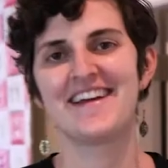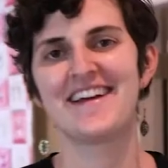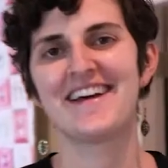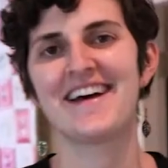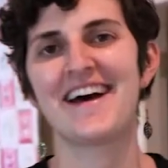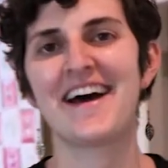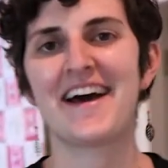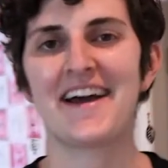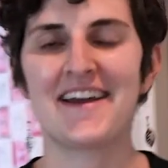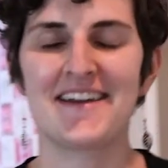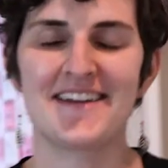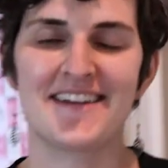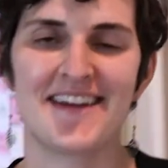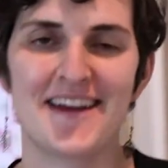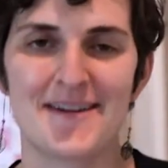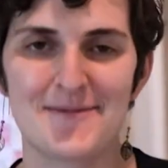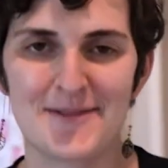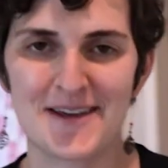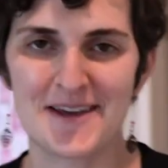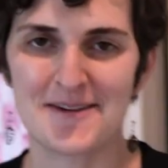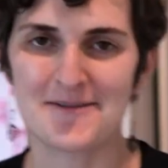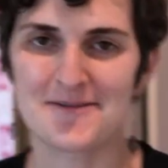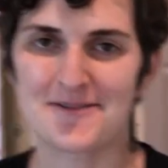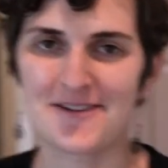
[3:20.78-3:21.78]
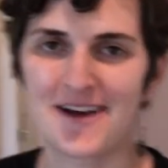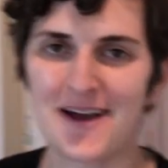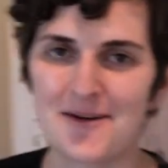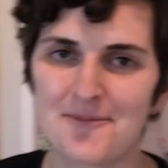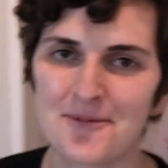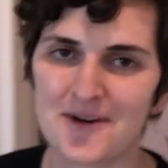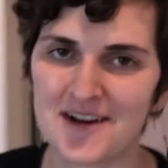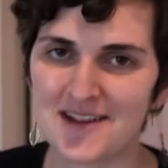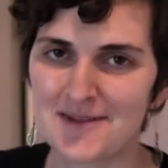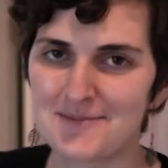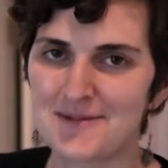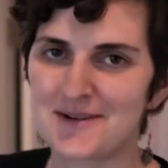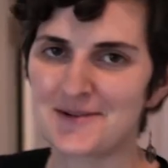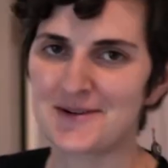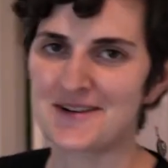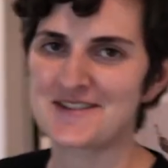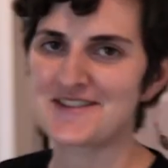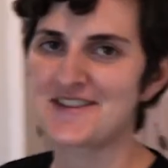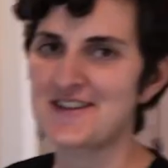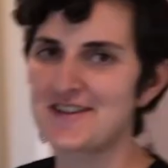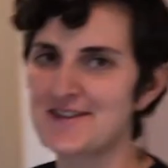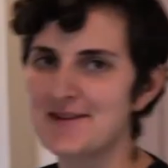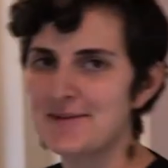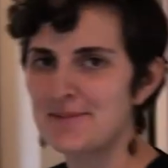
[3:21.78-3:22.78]
Hi, I'm Eve. I'm one of the
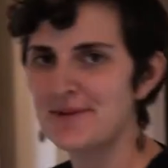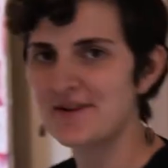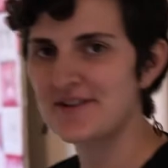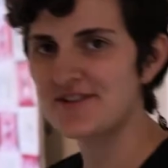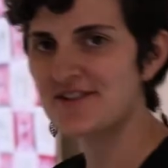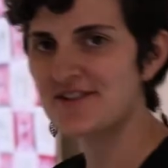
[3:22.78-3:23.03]
midwives here at the Birth